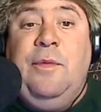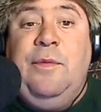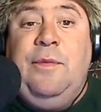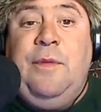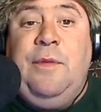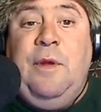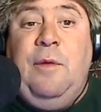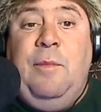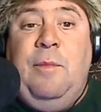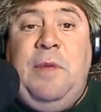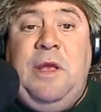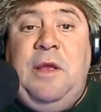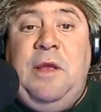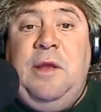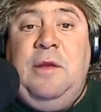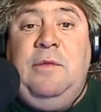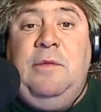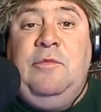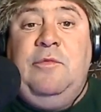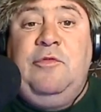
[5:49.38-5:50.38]
there'll
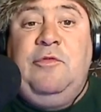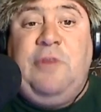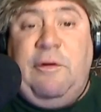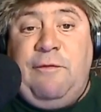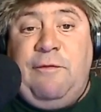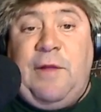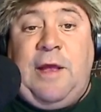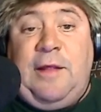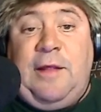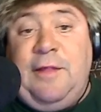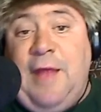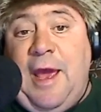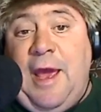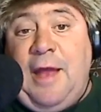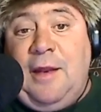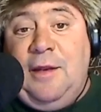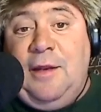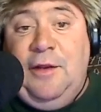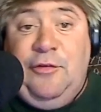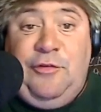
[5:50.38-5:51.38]
be stuff like
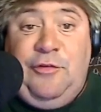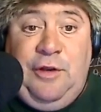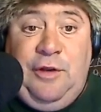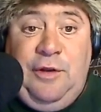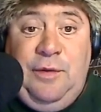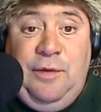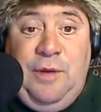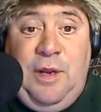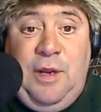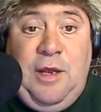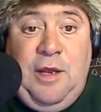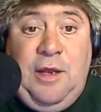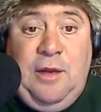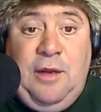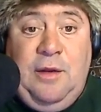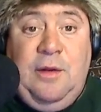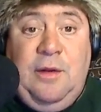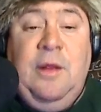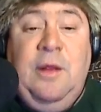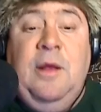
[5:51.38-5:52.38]
that listed
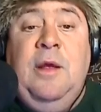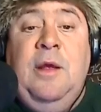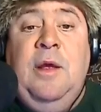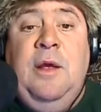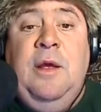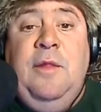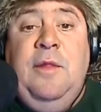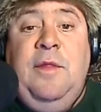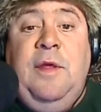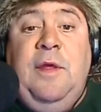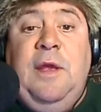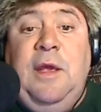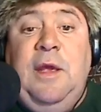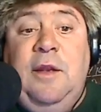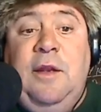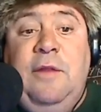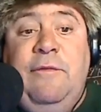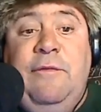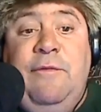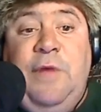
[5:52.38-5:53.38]
in the
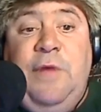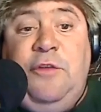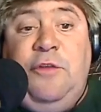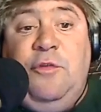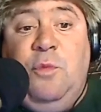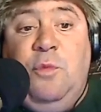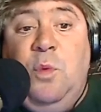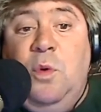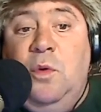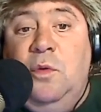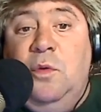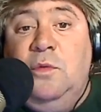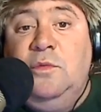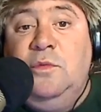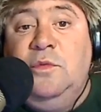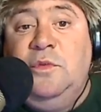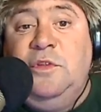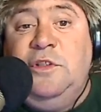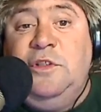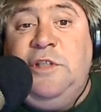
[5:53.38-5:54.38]
individual
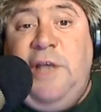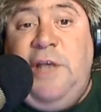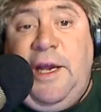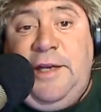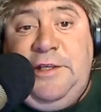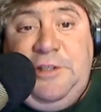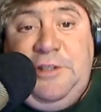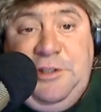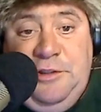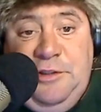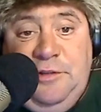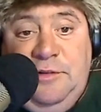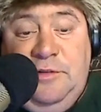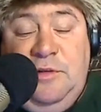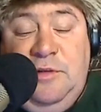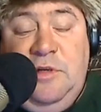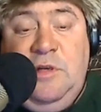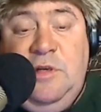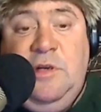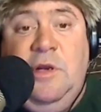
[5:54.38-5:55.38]

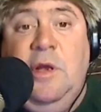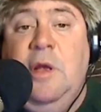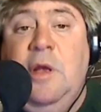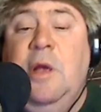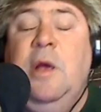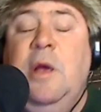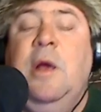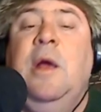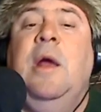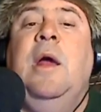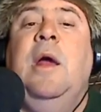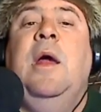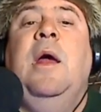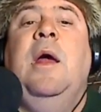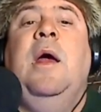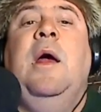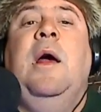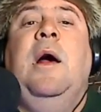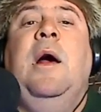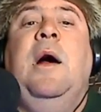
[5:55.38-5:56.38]
sections.
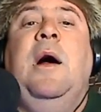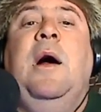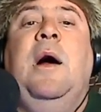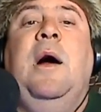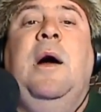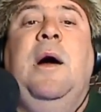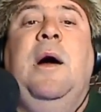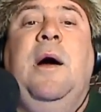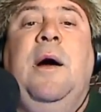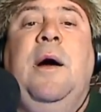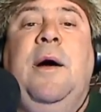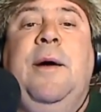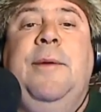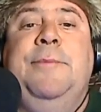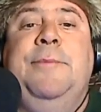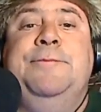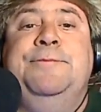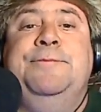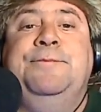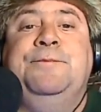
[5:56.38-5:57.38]

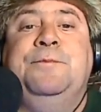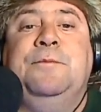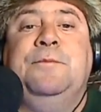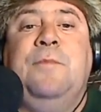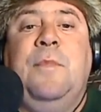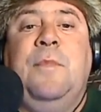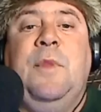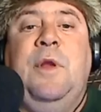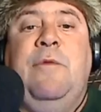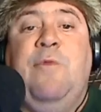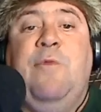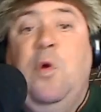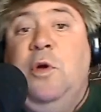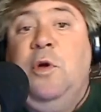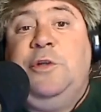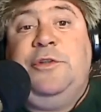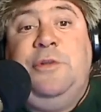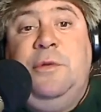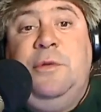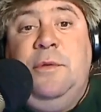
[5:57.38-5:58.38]
Of
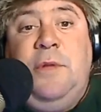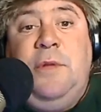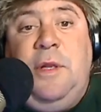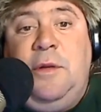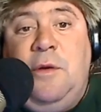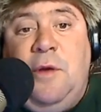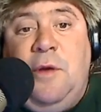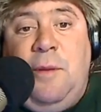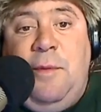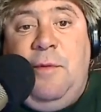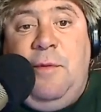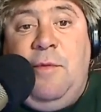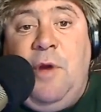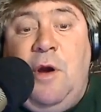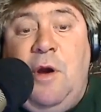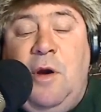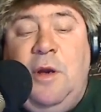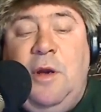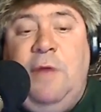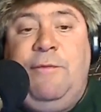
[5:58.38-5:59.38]
course, don't get me
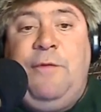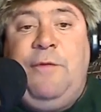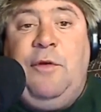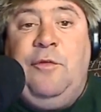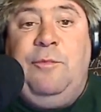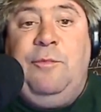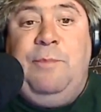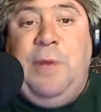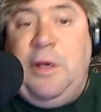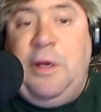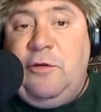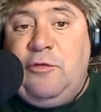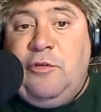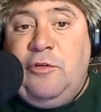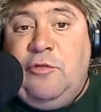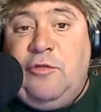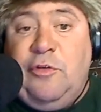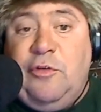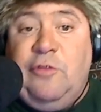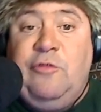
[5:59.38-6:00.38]
wrong, if there's
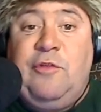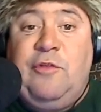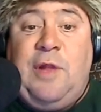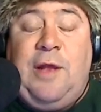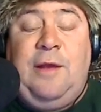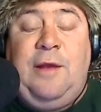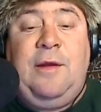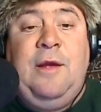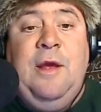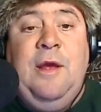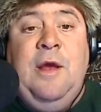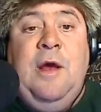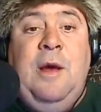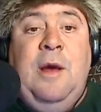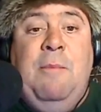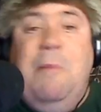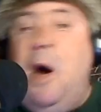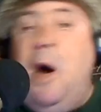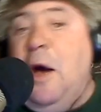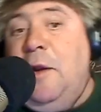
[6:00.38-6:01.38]
businesses like
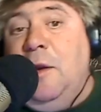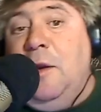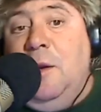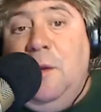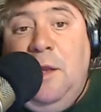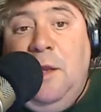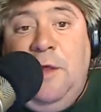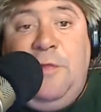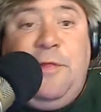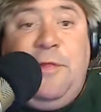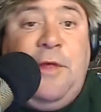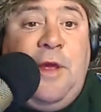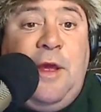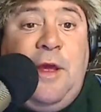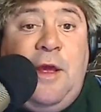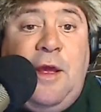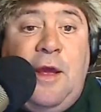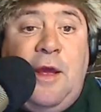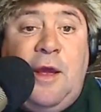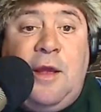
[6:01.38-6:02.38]

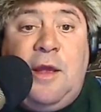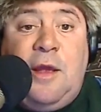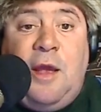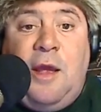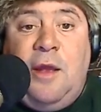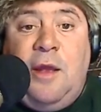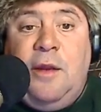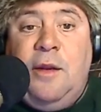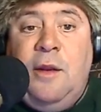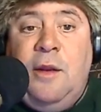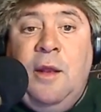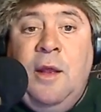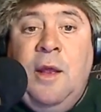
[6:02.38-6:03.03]
Monolithic and